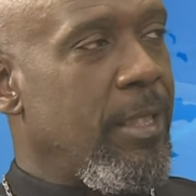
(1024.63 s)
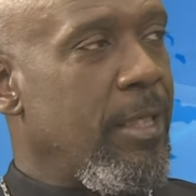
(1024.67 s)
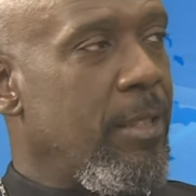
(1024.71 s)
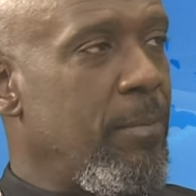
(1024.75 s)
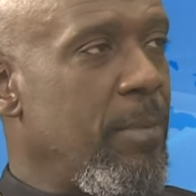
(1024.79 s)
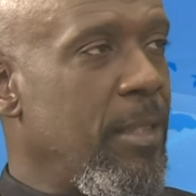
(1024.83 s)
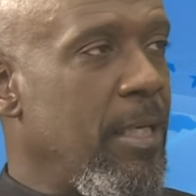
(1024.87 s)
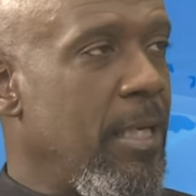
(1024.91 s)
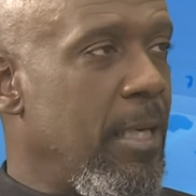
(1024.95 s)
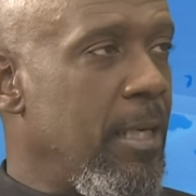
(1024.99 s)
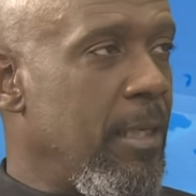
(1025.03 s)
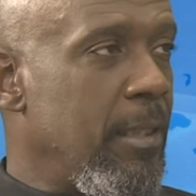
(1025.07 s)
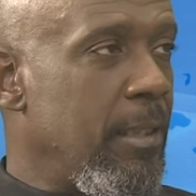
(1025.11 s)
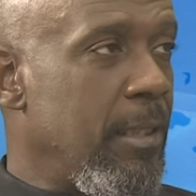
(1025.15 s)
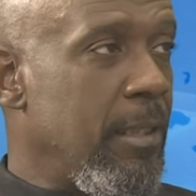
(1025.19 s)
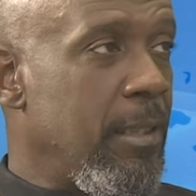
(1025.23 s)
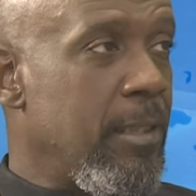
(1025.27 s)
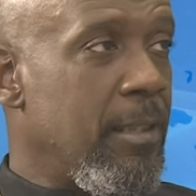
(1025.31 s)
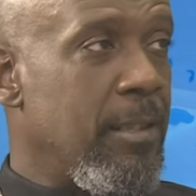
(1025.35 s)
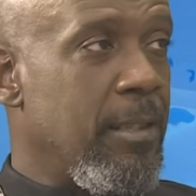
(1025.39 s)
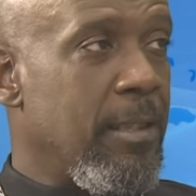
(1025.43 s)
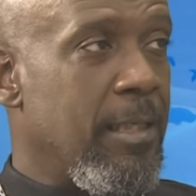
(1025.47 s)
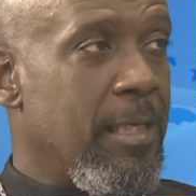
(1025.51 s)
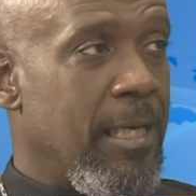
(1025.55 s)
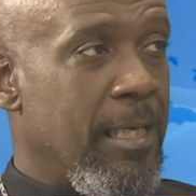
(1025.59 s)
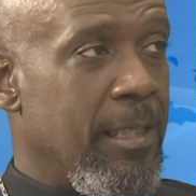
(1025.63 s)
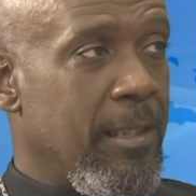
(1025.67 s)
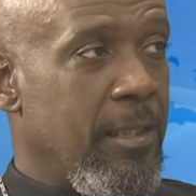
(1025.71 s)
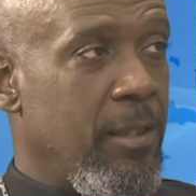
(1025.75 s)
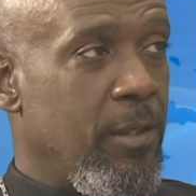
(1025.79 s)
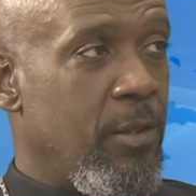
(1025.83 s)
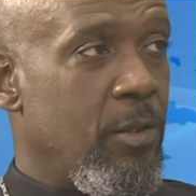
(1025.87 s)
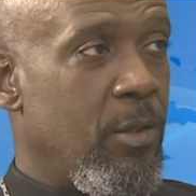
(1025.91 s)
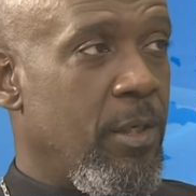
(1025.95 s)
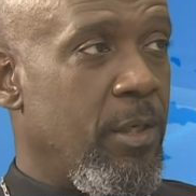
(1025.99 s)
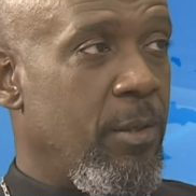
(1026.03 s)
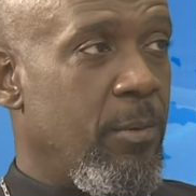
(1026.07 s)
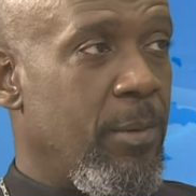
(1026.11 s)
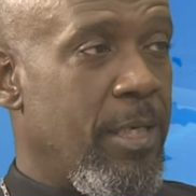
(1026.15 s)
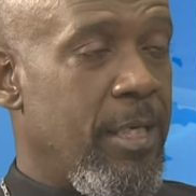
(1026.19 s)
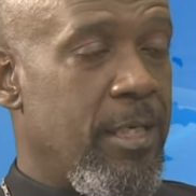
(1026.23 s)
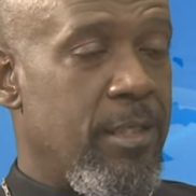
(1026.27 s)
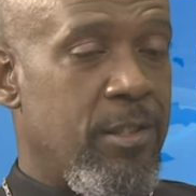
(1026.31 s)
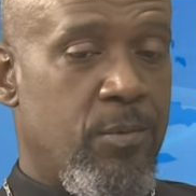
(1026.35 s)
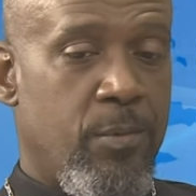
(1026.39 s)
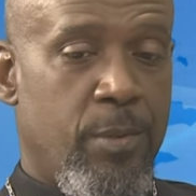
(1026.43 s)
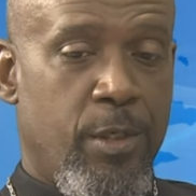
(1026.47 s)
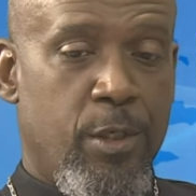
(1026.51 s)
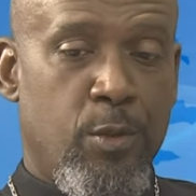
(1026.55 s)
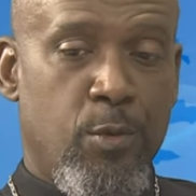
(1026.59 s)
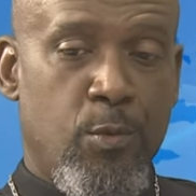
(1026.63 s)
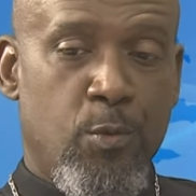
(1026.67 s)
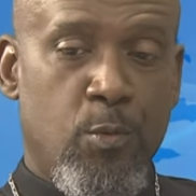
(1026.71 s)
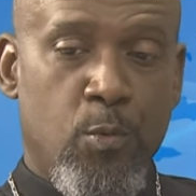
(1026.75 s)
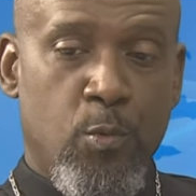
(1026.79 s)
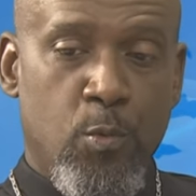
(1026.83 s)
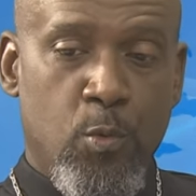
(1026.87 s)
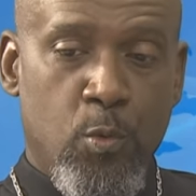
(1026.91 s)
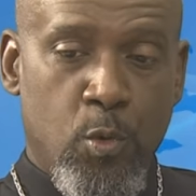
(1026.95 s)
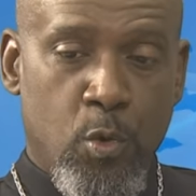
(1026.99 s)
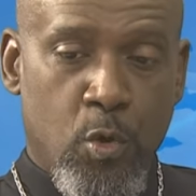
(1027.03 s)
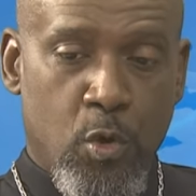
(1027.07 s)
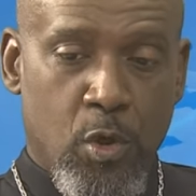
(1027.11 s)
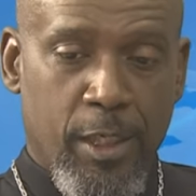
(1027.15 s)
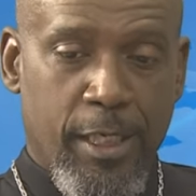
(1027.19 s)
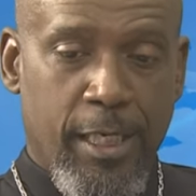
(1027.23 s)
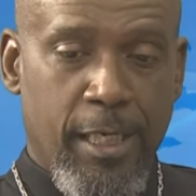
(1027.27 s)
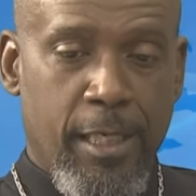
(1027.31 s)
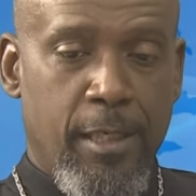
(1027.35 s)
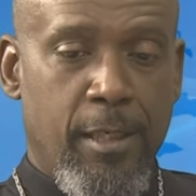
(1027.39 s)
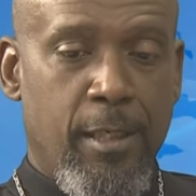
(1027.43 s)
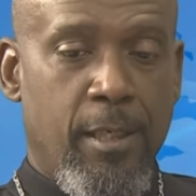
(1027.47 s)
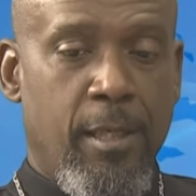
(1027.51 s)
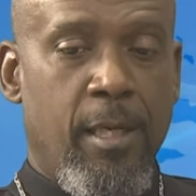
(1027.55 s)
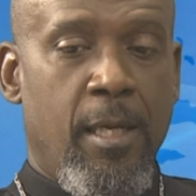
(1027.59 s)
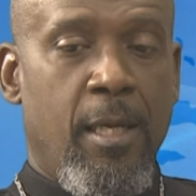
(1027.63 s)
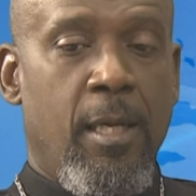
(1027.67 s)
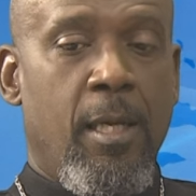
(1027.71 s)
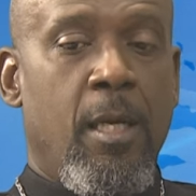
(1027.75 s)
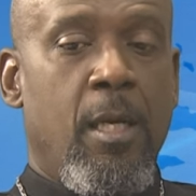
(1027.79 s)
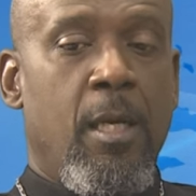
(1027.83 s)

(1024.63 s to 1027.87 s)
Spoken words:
whether it be Anglican, Catholic, or otherwise, when you walk in,